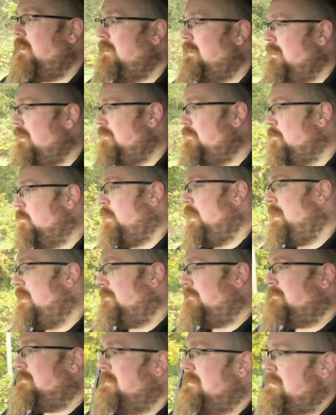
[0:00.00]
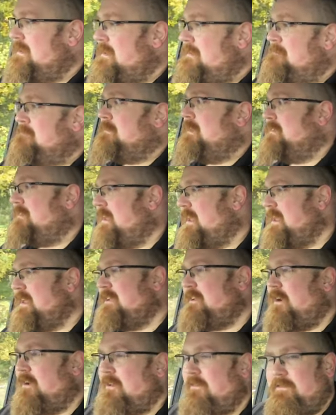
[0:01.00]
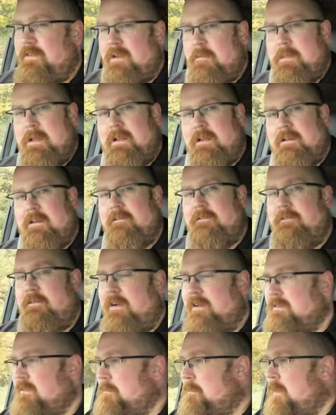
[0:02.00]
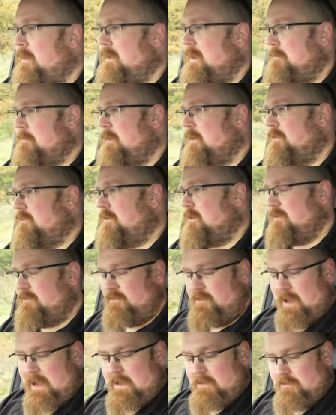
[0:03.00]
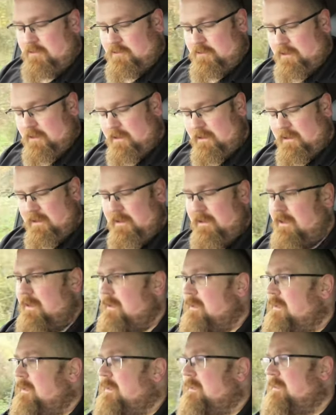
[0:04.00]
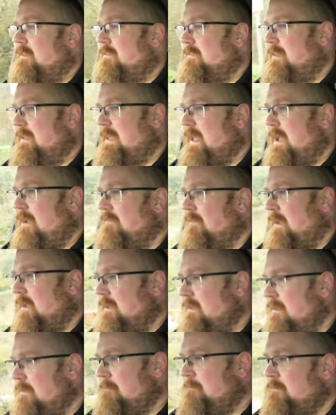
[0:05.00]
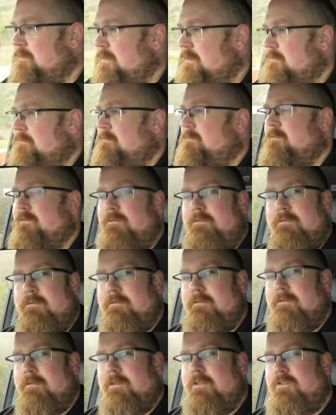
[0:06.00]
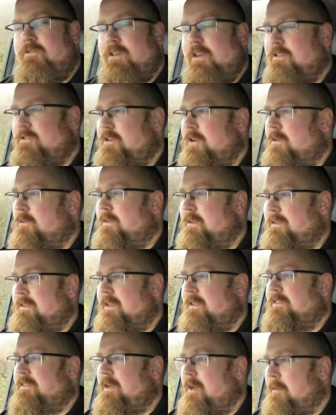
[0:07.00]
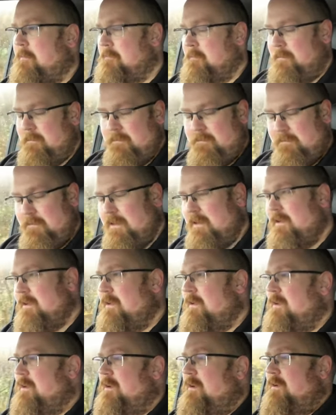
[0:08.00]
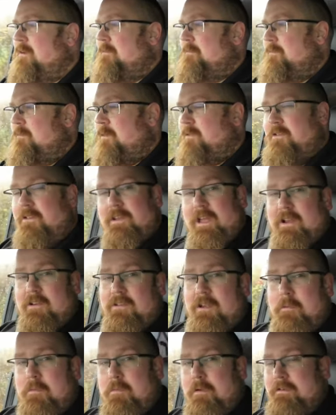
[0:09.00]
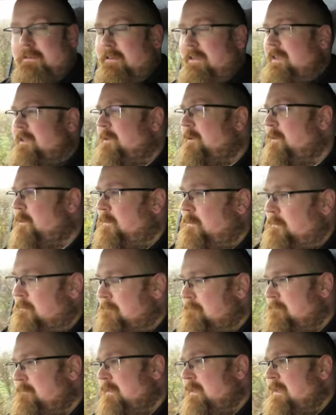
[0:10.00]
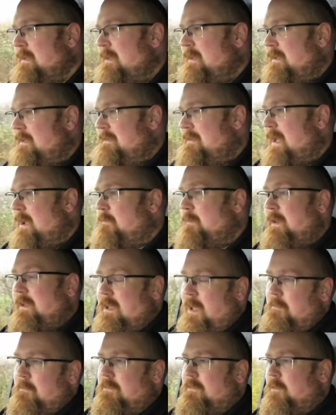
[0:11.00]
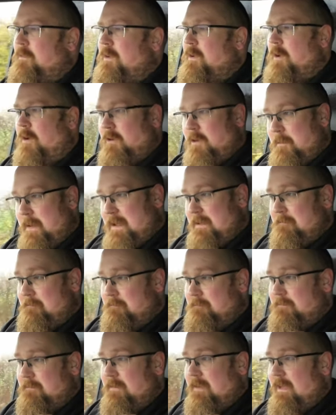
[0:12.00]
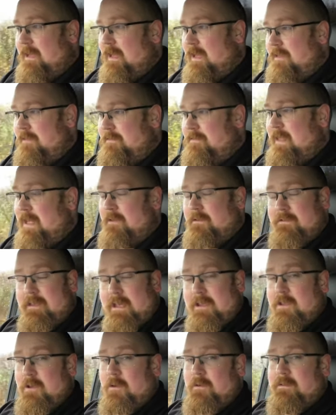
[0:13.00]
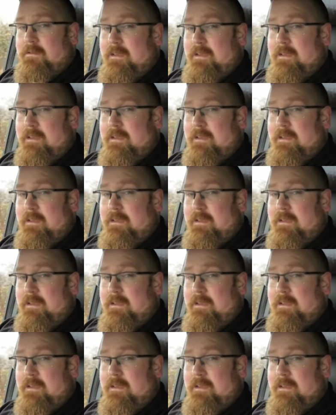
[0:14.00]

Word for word: like as well is that you can kind of feel a bit like a fighter pilot because you can change the gearing just using your thumb, which is actually pretty cool. Now, when it comes to economy, now SsangYong